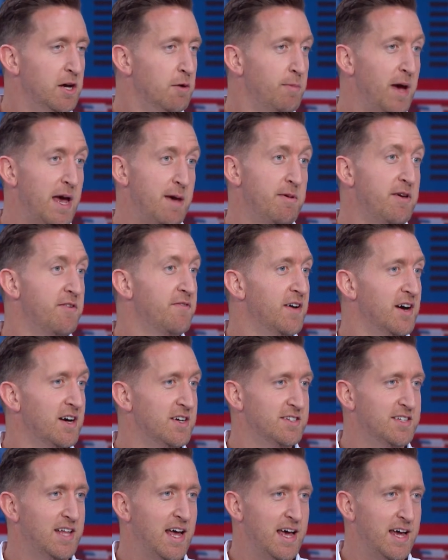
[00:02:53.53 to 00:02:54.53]
baby
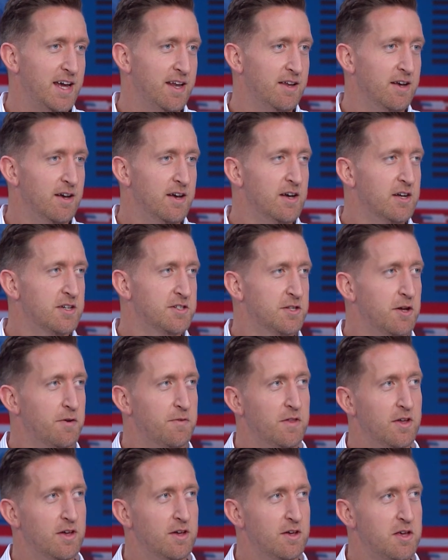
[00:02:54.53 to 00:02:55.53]
first aid, stuff
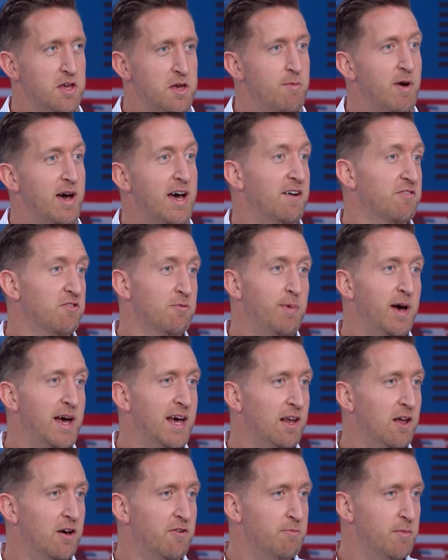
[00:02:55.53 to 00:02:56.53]
that you might have to pay a
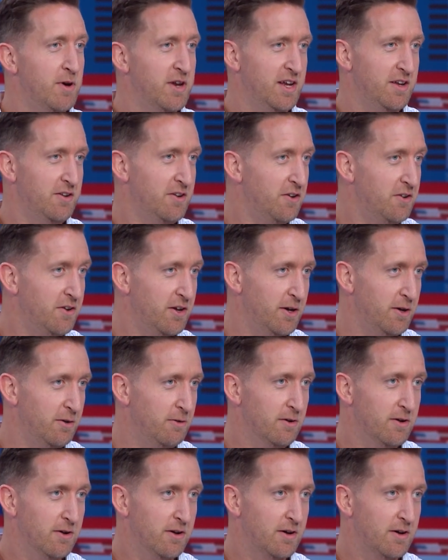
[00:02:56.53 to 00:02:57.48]
lot of money to do